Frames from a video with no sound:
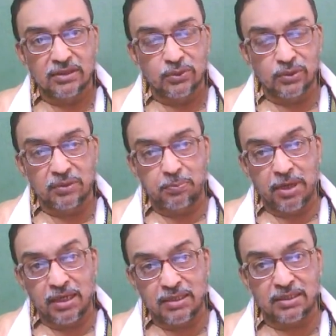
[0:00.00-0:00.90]
So, the
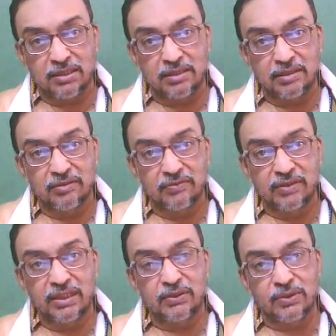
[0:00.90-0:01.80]
parcel,
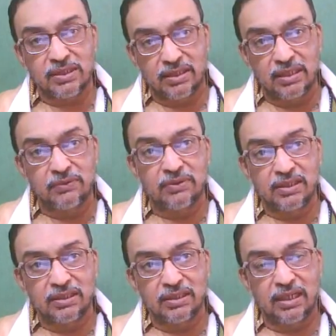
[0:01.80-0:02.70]
when it was
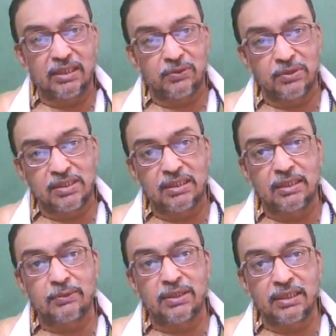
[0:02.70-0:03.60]
delivered and it was
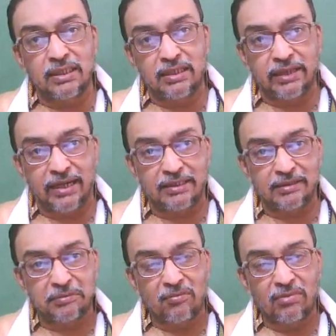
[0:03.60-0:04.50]
delivered intact,
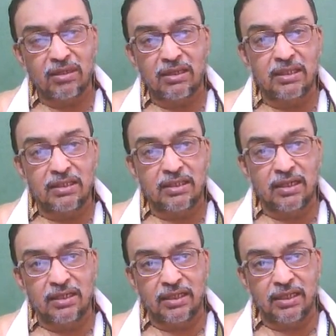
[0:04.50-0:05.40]
it
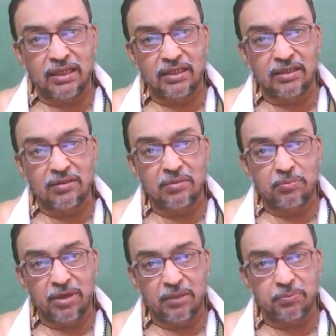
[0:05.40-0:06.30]
contained
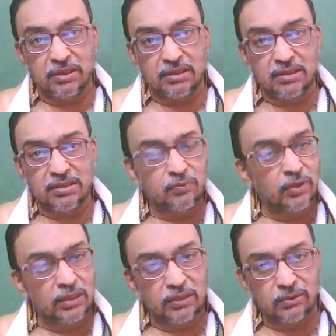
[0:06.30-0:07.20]
papers,
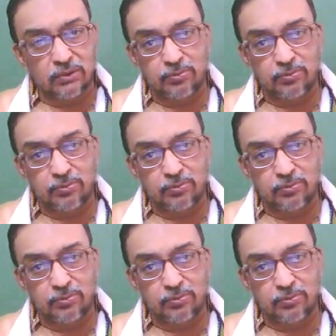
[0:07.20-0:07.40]
whatever those